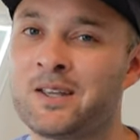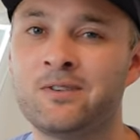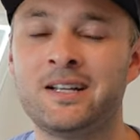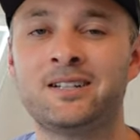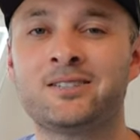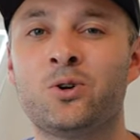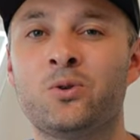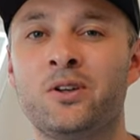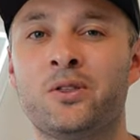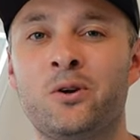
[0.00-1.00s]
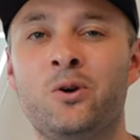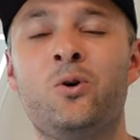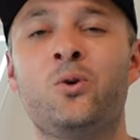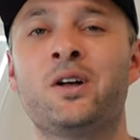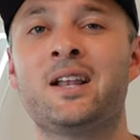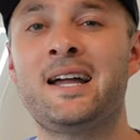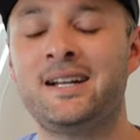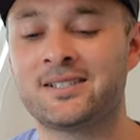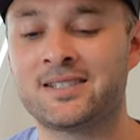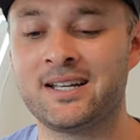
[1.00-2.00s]
I'm ready to talk you through all the
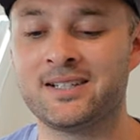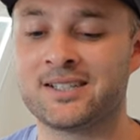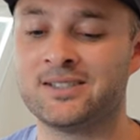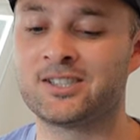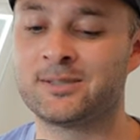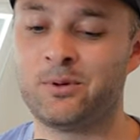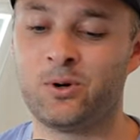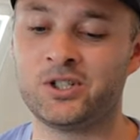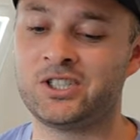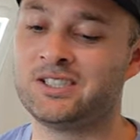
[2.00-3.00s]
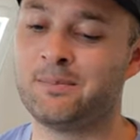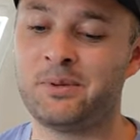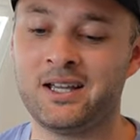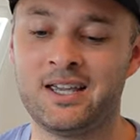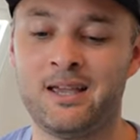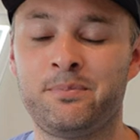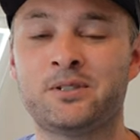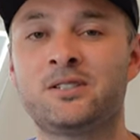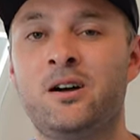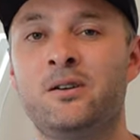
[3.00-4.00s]
latest things in sport. She's a big
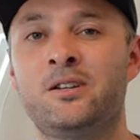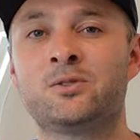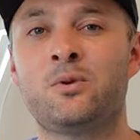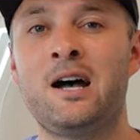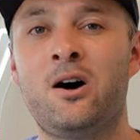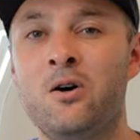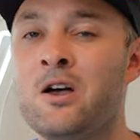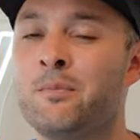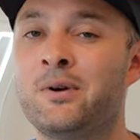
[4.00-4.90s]
episode as well.